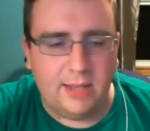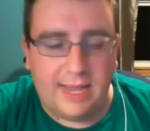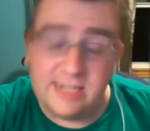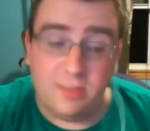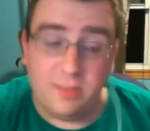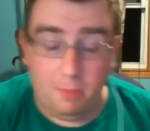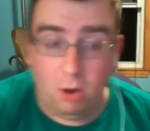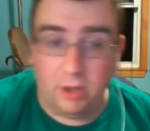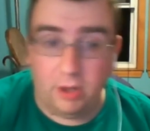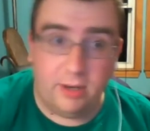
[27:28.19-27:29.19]
into the
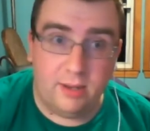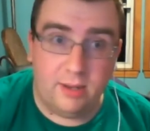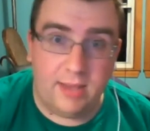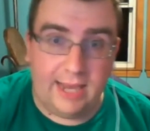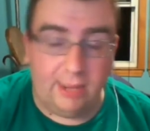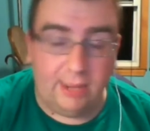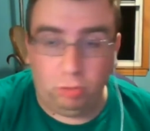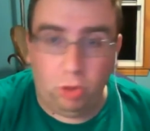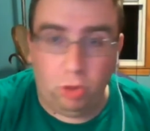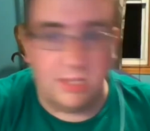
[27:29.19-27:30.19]
mod, and it
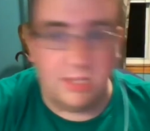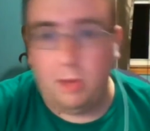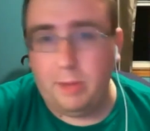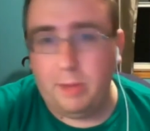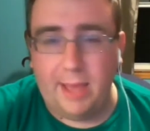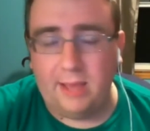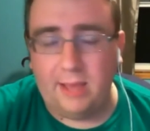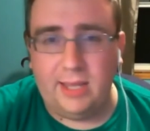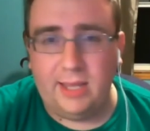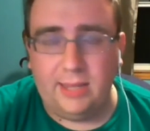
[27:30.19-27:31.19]
loads them
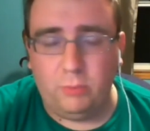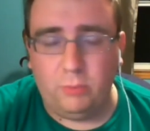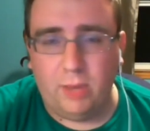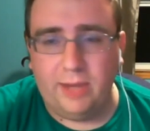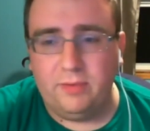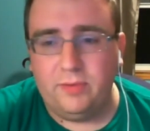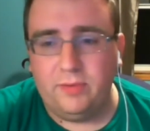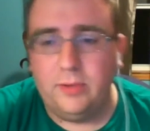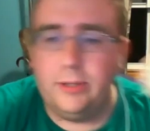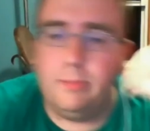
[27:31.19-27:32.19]
automatically, and will kind of
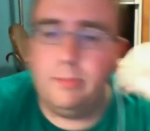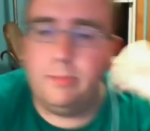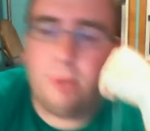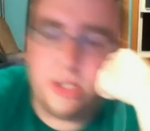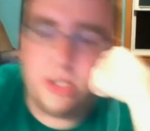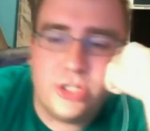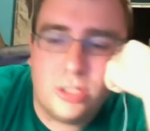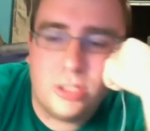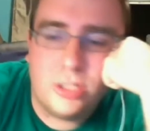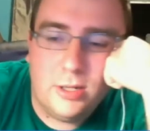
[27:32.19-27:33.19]
push
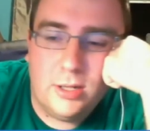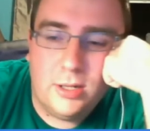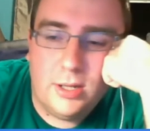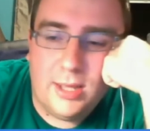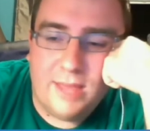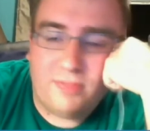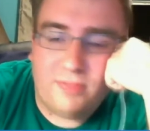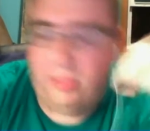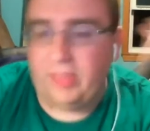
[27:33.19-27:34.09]
if like